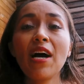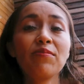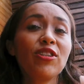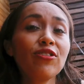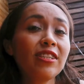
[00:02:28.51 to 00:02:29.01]

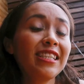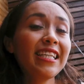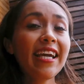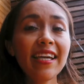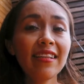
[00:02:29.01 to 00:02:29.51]
I'm not
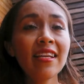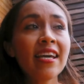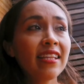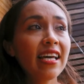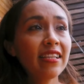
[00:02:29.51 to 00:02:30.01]
saying
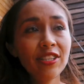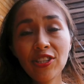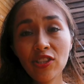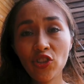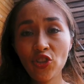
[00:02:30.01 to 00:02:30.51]
that
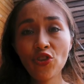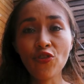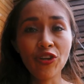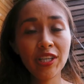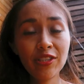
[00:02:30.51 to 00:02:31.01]
this is
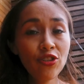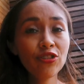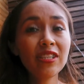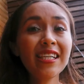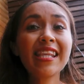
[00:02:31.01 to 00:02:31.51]
true. It's
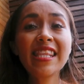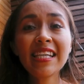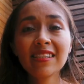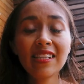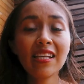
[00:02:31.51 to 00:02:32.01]
just the
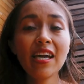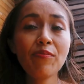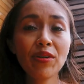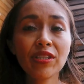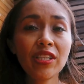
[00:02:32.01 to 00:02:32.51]
things that I
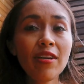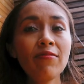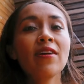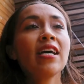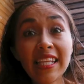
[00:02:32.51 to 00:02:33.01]

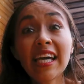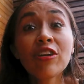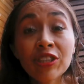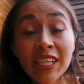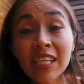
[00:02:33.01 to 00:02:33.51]
perceive that
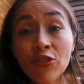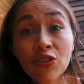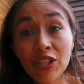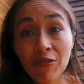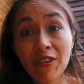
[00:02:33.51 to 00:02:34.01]
I already
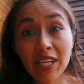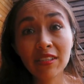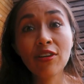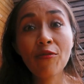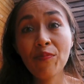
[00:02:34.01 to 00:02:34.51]
do
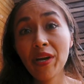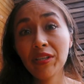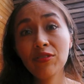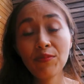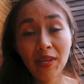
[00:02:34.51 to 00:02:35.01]
different
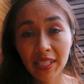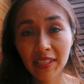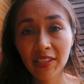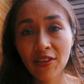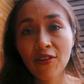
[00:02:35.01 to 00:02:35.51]
compared to
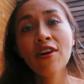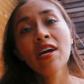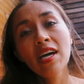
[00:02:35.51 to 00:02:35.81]
Mexico.